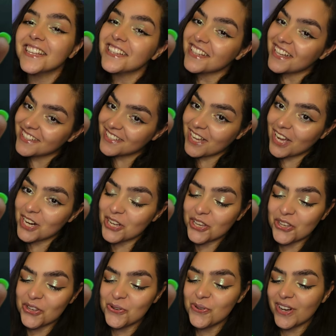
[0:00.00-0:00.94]
That's kind of
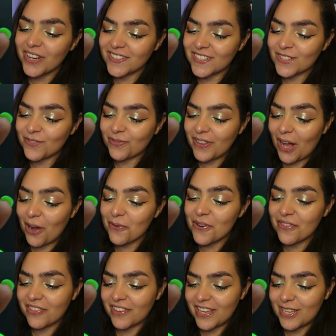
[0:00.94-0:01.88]
cute because it's
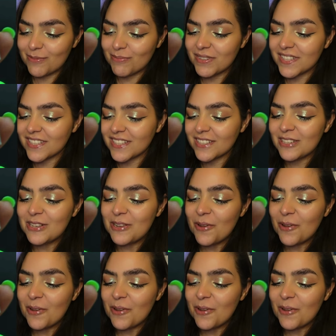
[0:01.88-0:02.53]
flower themes.